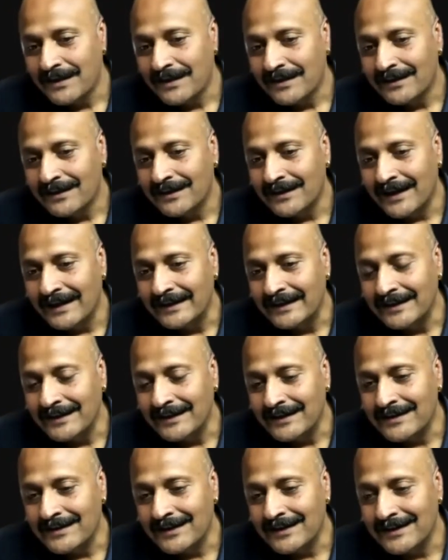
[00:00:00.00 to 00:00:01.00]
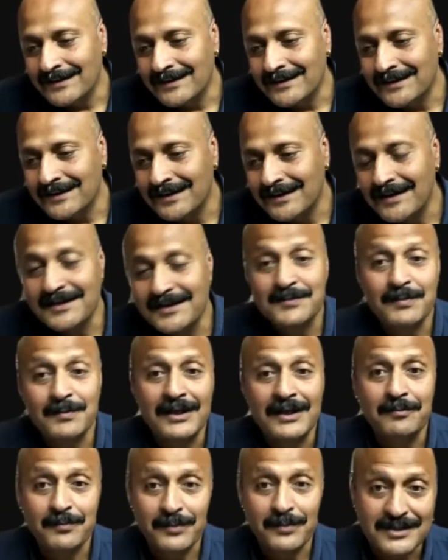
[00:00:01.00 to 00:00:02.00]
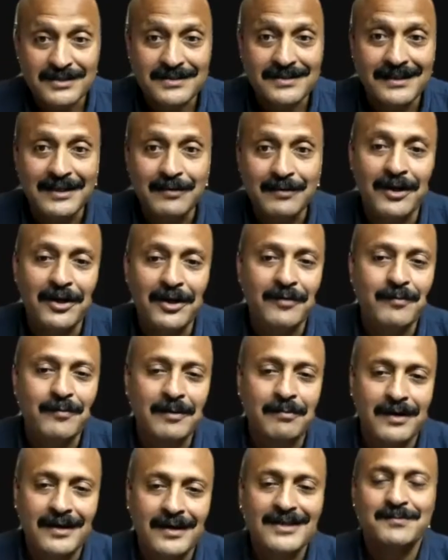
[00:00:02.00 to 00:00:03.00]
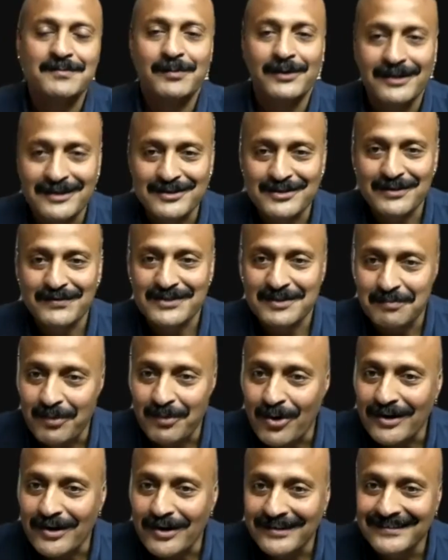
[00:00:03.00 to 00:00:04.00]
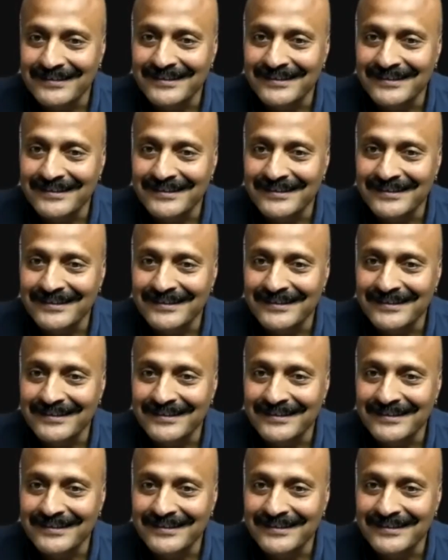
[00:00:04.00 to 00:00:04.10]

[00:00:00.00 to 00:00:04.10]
I think he has been personally one of my biggest pillars of support